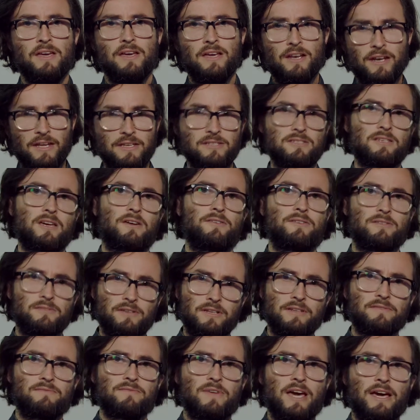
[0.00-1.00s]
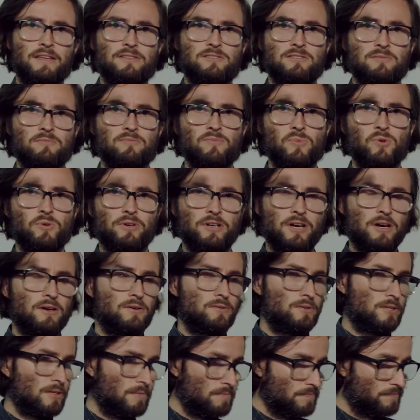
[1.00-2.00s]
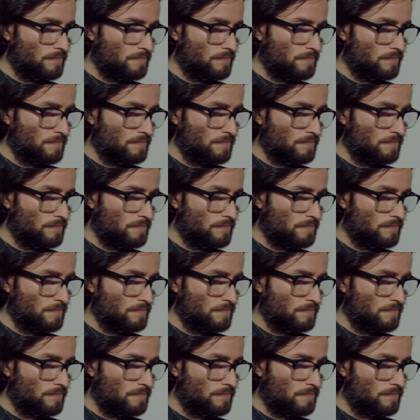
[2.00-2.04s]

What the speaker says: Let's go and add some more code.